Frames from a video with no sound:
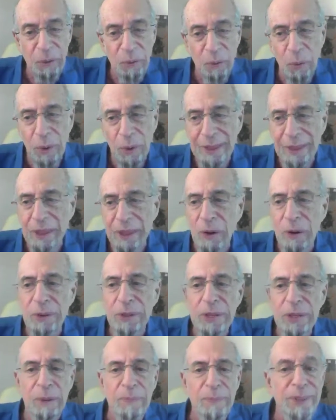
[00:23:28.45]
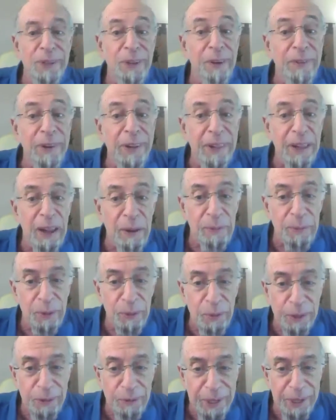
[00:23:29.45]
what those observing them
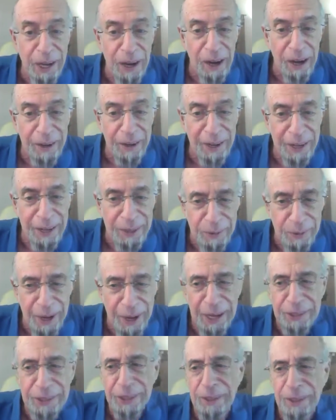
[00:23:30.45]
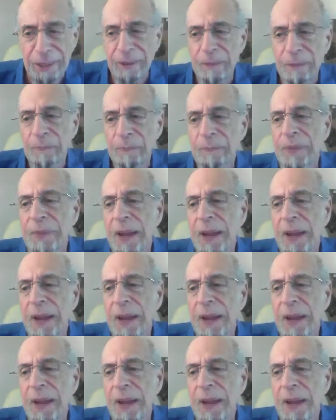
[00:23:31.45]
would regard as rational,